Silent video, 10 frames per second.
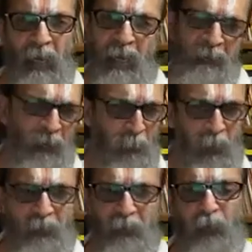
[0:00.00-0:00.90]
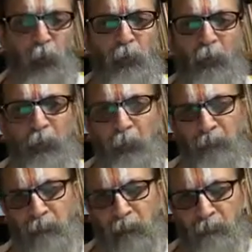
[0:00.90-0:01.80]
has a specific duty to
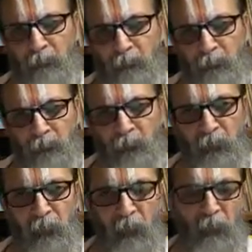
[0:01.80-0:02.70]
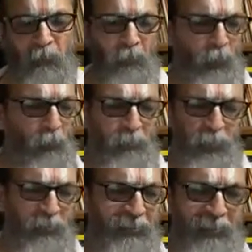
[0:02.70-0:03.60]
perform, without
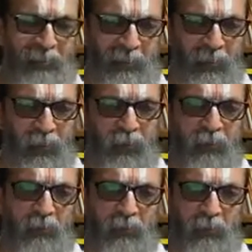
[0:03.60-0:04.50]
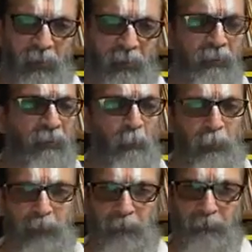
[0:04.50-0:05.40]
which creation is
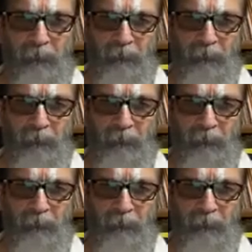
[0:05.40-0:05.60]
incomplete.